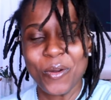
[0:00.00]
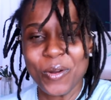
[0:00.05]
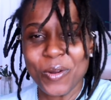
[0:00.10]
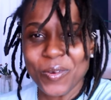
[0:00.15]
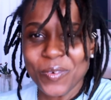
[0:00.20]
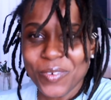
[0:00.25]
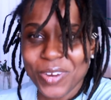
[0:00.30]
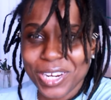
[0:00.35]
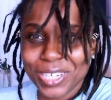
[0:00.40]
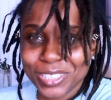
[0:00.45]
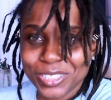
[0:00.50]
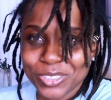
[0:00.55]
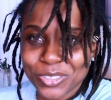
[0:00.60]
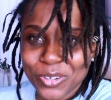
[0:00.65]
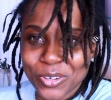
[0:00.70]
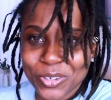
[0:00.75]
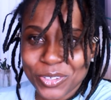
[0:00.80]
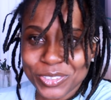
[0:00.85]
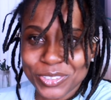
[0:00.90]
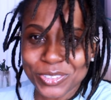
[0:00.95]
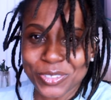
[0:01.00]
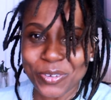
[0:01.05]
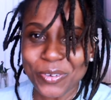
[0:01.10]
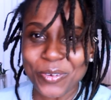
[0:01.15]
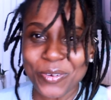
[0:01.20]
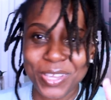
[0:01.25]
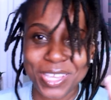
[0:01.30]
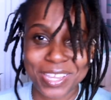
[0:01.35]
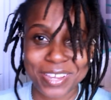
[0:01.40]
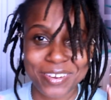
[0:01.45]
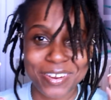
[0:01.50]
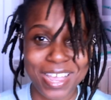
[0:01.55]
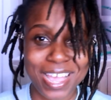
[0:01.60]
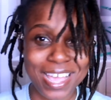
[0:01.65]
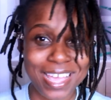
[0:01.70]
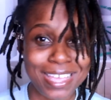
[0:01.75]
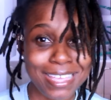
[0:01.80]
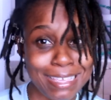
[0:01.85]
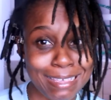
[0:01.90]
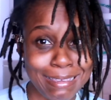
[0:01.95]
All right, y'all. So here
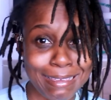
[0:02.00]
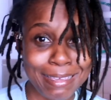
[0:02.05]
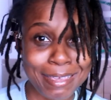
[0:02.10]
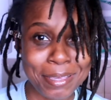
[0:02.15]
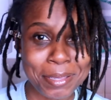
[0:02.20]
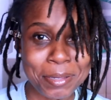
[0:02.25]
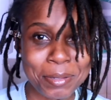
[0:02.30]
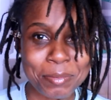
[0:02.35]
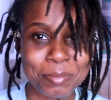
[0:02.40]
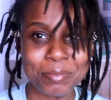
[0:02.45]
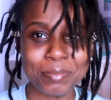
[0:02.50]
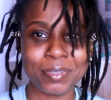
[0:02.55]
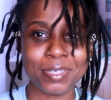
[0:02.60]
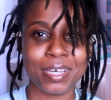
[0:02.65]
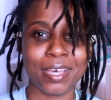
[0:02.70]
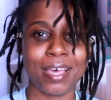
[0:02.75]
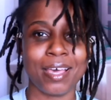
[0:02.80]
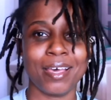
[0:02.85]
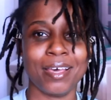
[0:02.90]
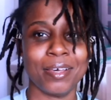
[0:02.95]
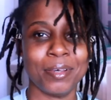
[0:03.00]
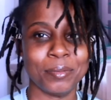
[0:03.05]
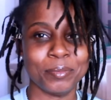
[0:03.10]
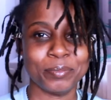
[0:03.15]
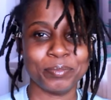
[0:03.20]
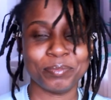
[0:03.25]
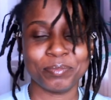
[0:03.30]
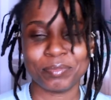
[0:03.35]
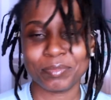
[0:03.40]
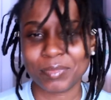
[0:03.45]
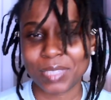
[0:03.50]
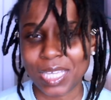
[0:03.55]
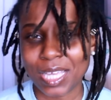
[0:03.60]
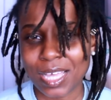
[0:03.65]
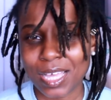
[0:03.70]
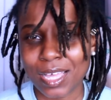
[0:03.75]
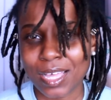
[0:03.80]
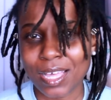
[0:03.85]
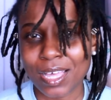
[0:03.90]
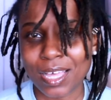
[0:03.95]
I am. Um,
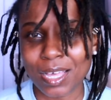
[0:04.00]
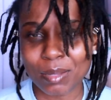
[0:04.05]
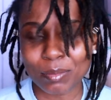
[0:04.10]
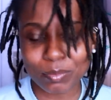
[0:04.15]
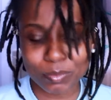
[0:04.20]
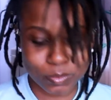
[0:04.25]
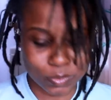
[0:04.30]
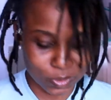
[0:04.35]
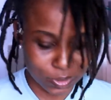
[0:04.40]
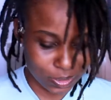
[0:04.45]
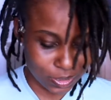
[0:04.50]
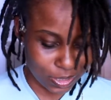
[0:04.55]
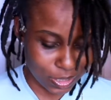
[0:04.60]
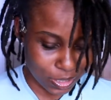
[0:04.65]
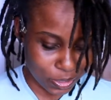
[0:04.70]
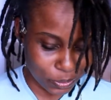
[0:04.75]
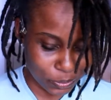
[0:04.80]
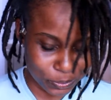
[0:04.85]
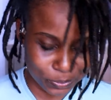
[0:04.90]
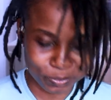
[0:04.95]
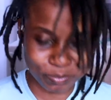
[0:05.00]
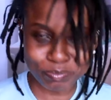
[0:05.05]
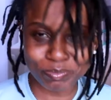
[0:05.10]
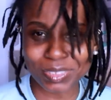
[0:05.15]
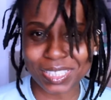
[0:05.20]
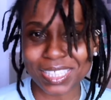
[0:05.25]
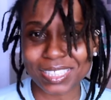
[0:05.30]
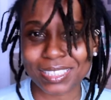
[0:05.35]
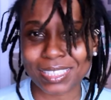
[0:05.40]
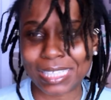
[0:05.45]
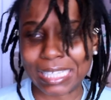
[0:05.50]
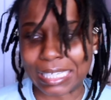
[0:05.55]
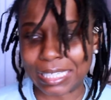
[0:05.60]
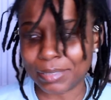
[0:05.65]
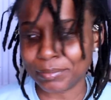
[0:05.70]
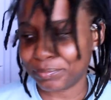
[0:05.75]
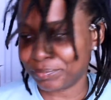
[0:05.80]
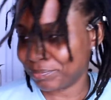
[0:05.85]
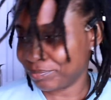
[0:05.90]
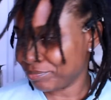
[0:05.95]
I'm, you know, it's
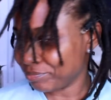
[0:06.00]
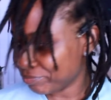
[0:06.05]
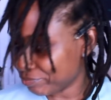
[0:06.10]
late